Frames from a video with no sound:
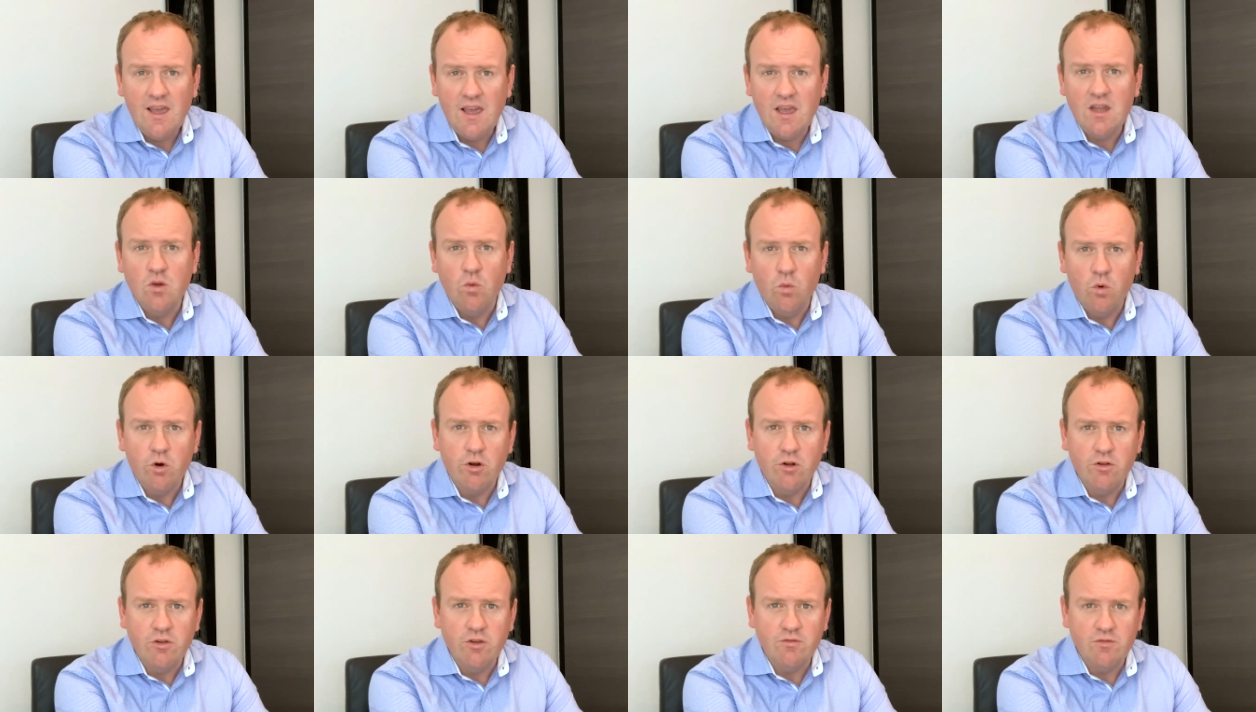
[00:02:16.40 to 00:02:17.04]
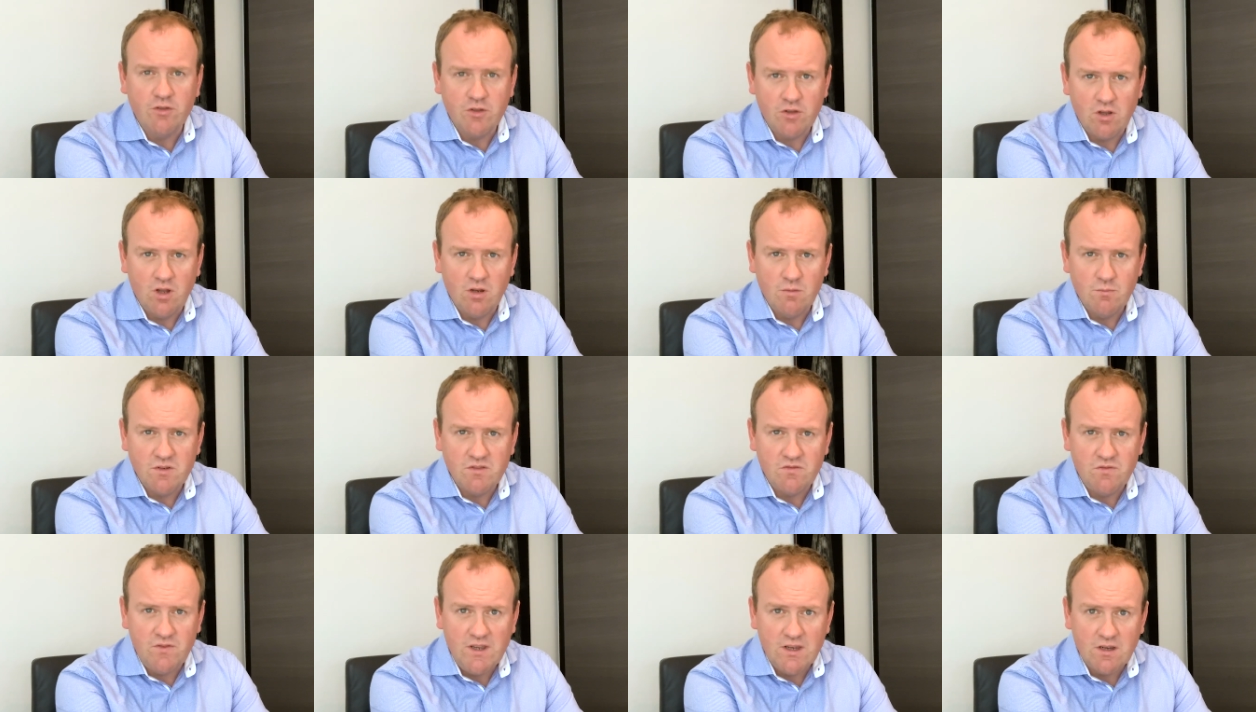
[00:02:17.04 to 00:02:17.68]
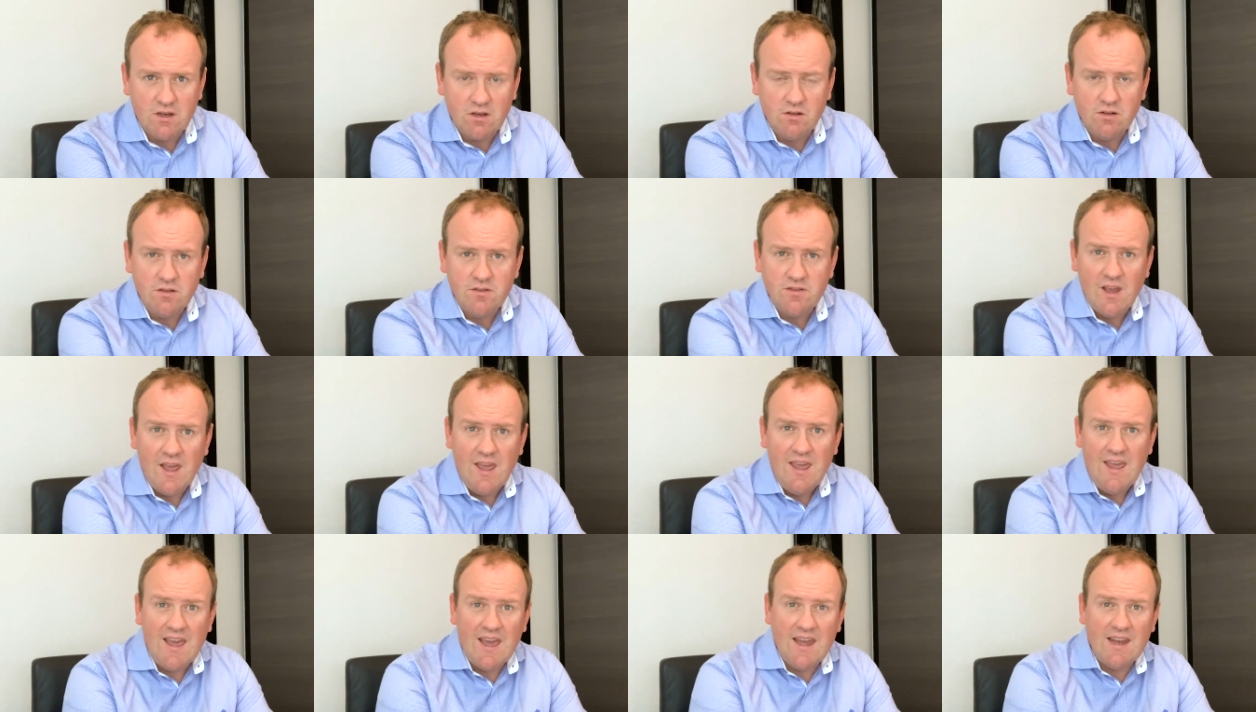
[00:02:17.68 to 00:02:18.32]
in a world of autonomous vehicles.
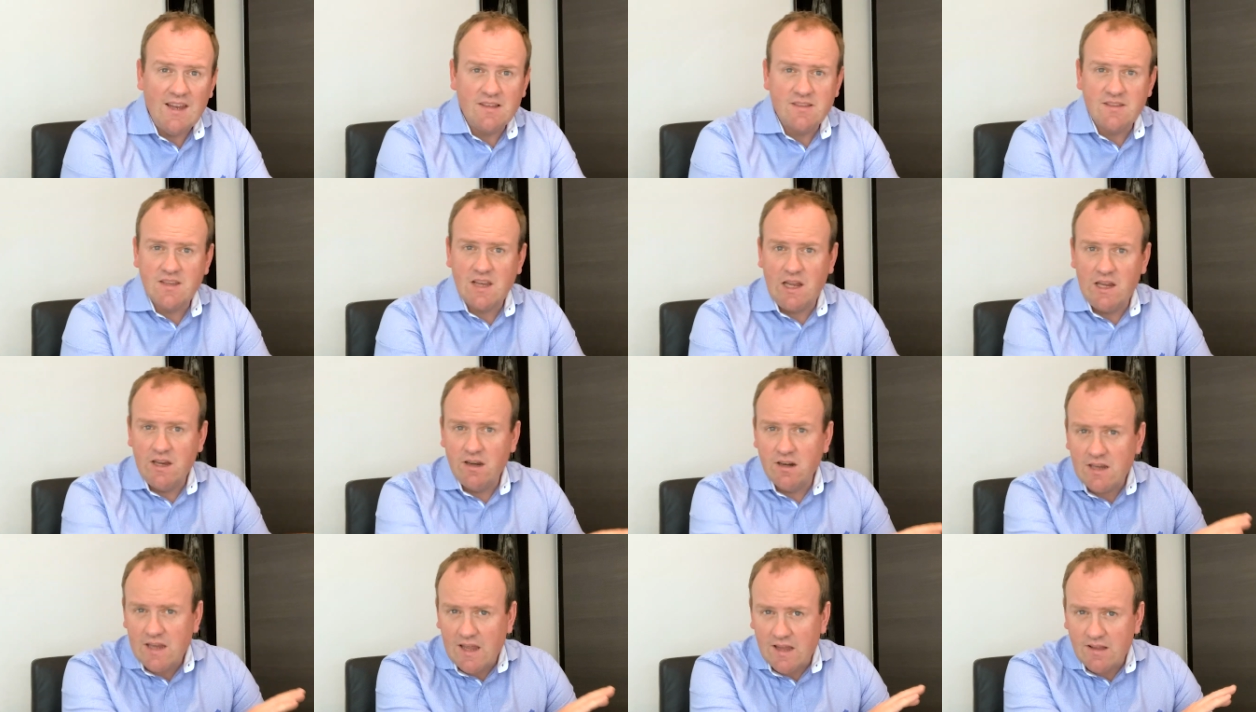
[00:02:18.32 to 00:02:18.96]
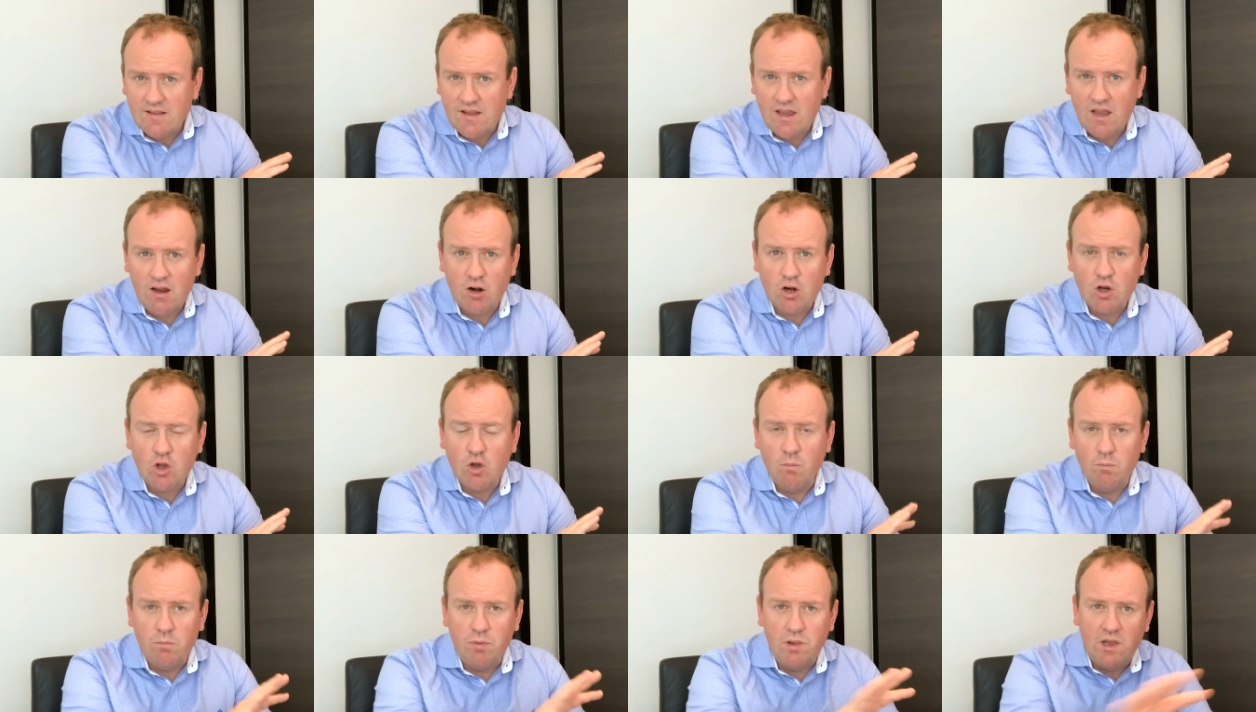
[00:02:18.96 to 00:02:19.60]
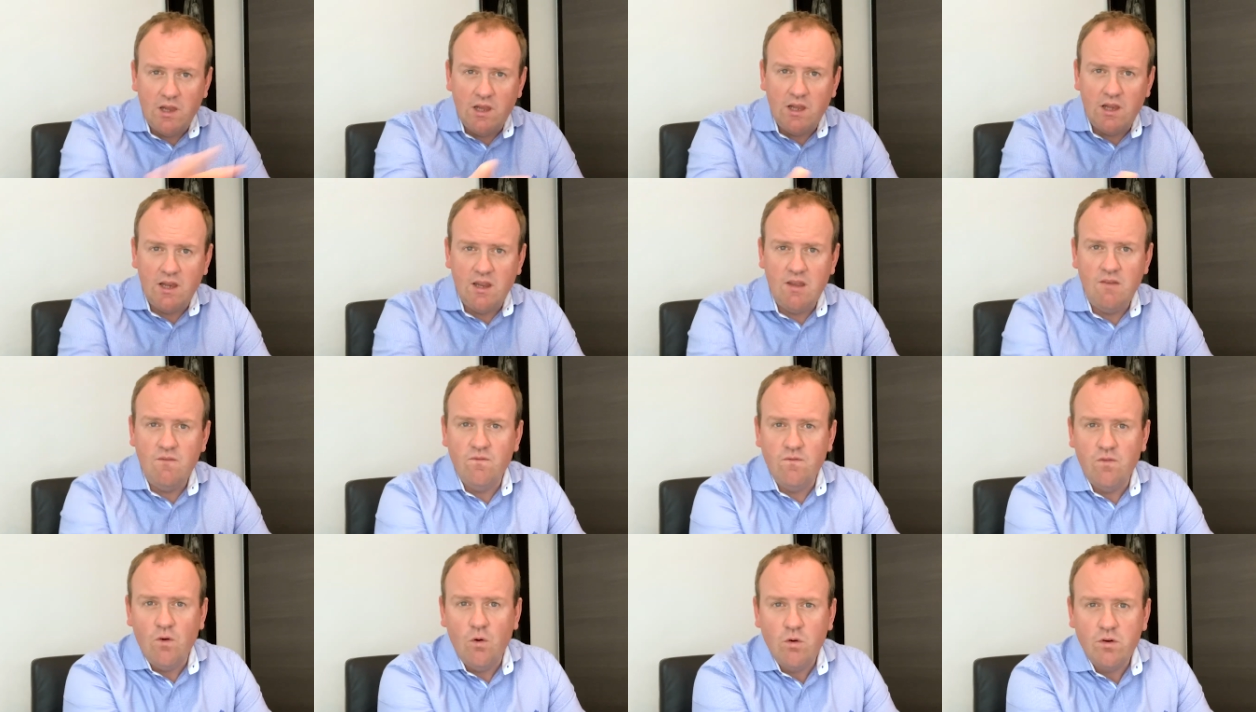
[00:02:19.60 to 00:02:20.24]
And it's clear that they are
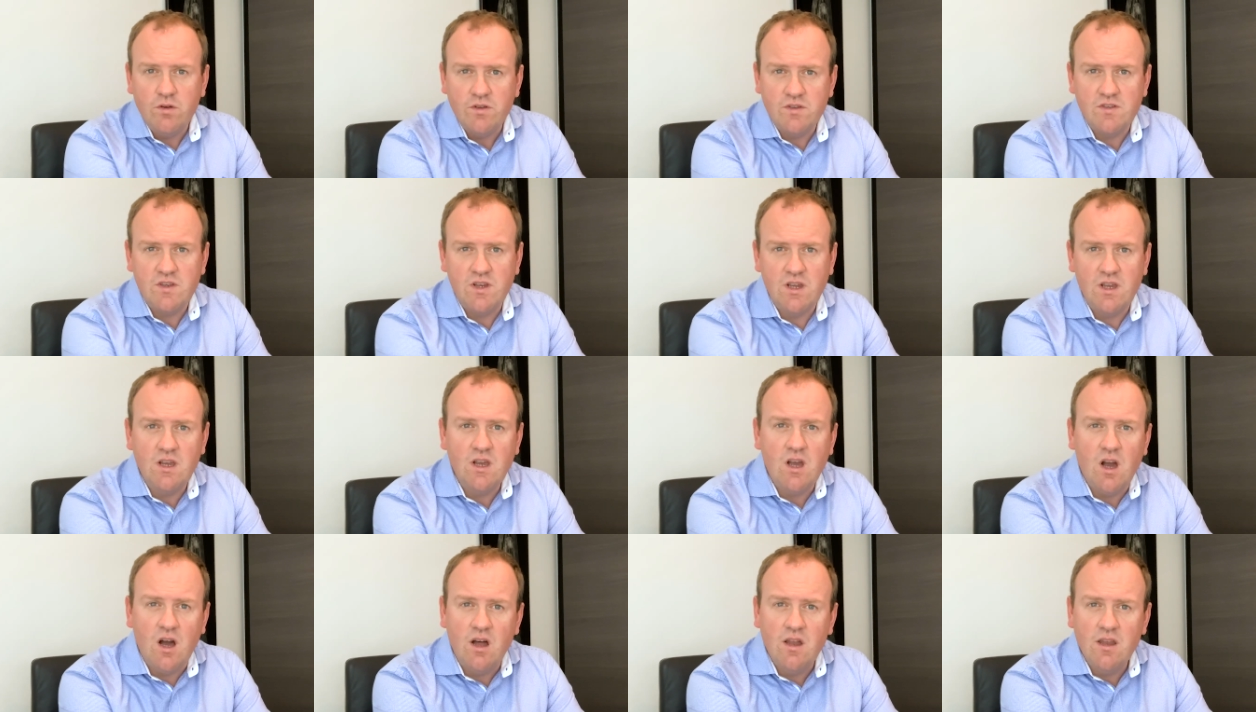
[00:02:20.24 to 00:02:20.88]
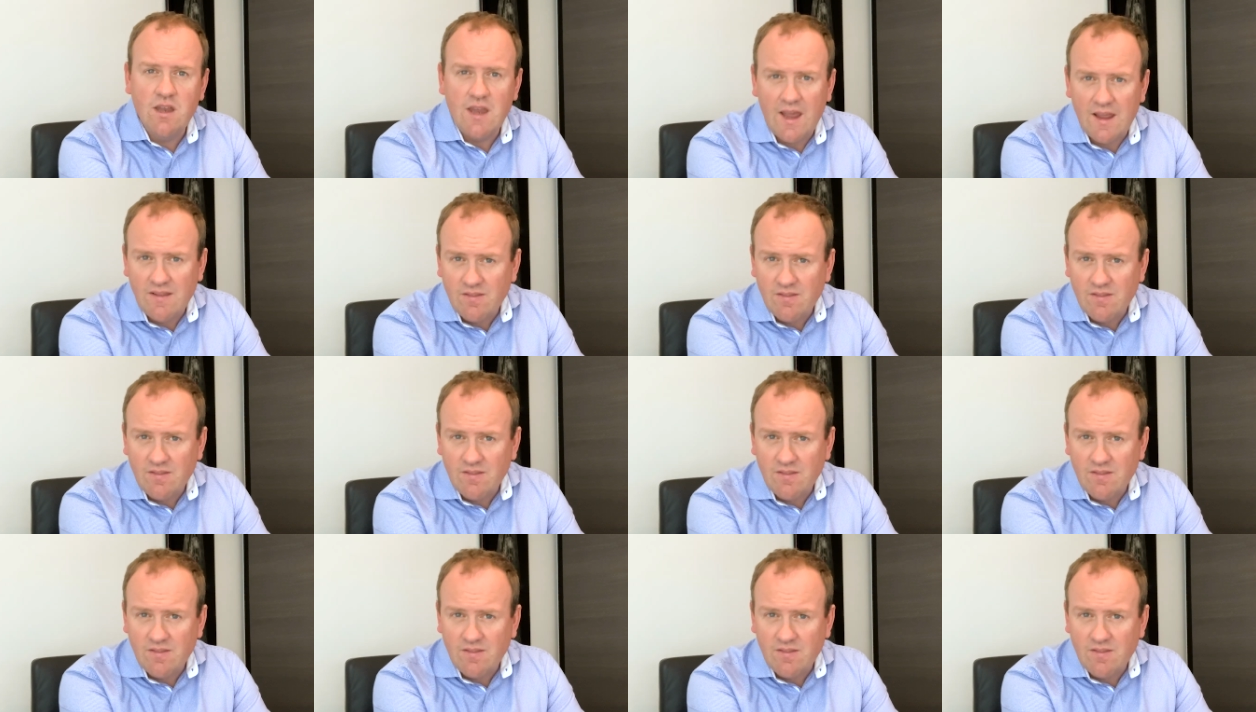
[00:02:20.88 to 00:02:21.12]
completely focusing on